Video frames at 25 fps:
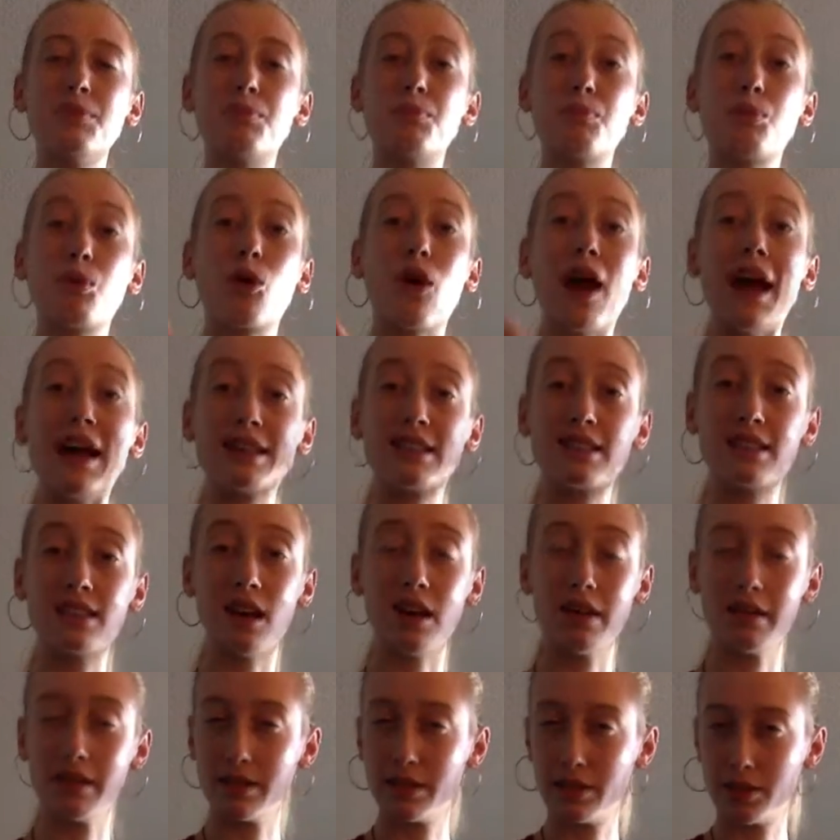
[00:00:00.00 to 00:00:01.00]
press
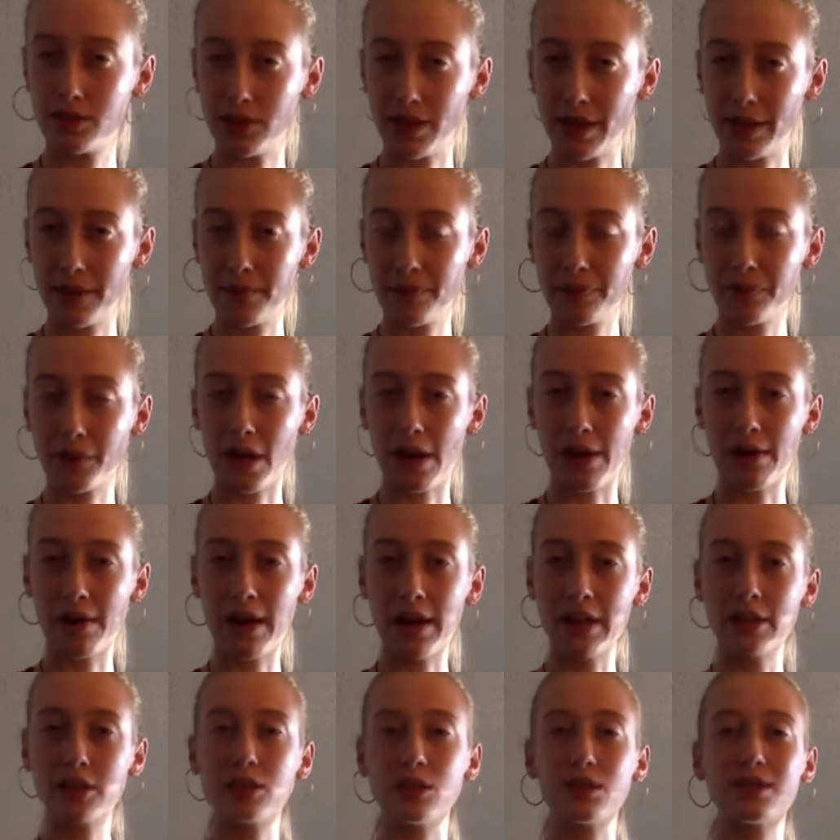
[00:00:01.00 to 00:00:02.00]
on the string.
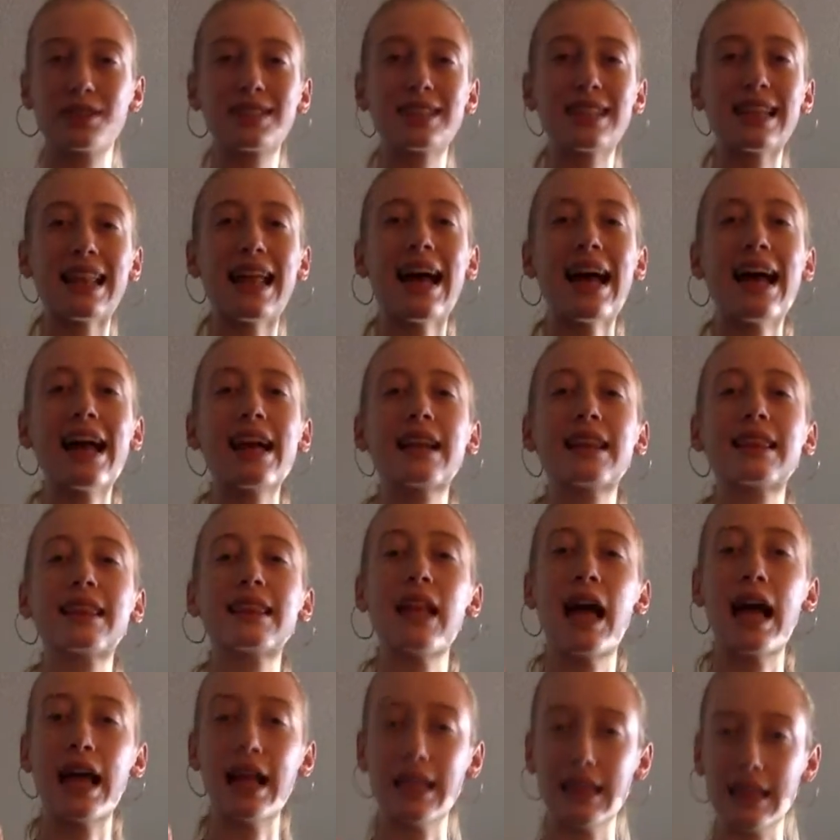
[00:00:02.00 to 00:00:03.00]
Okay, so slide
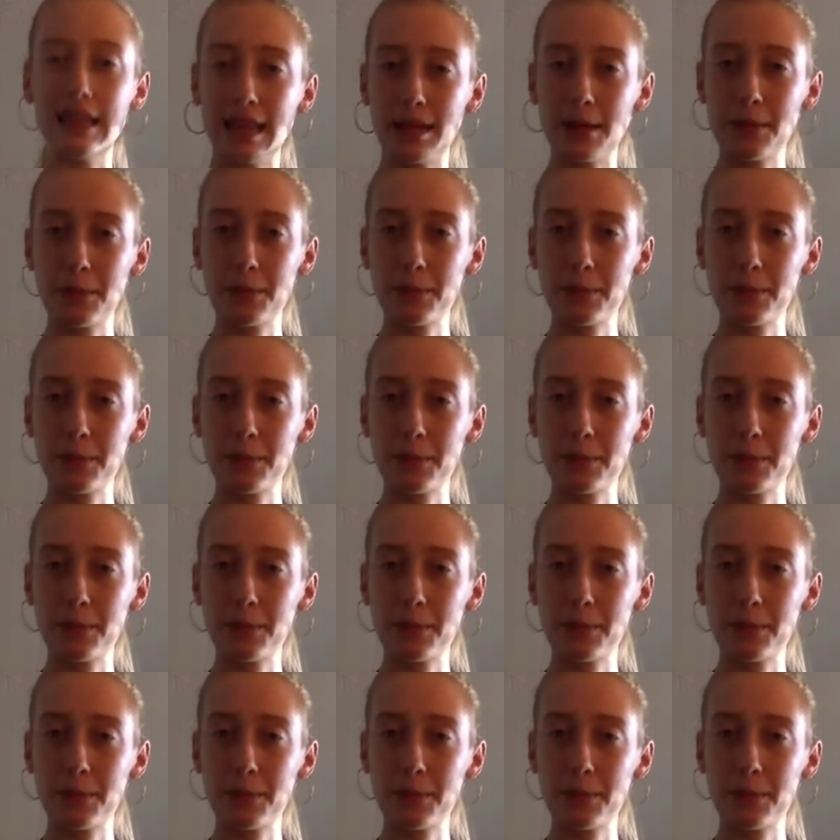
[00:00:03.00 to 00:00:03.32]
lightly.